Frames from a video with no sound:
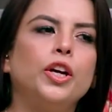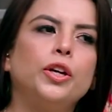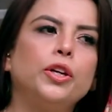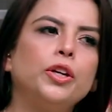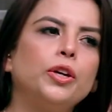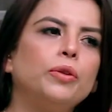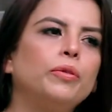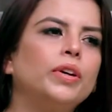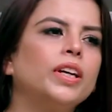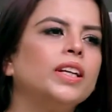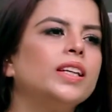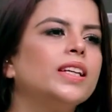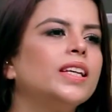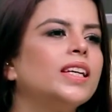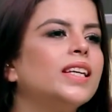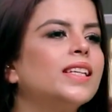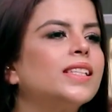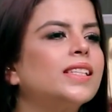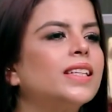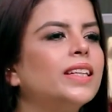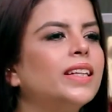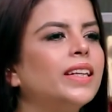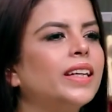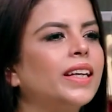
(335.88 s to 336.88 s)
You can
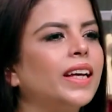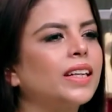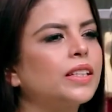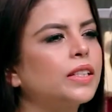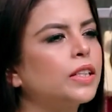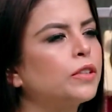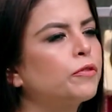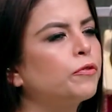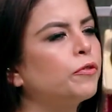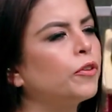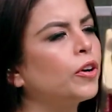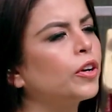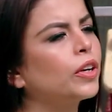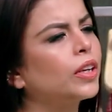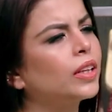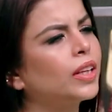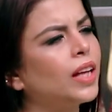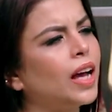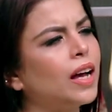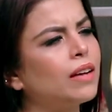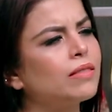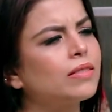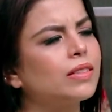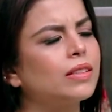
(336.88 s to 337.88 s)
easily get it for
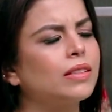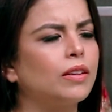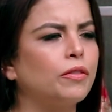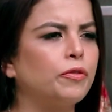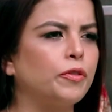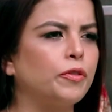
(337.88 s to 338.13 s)
$1,000 or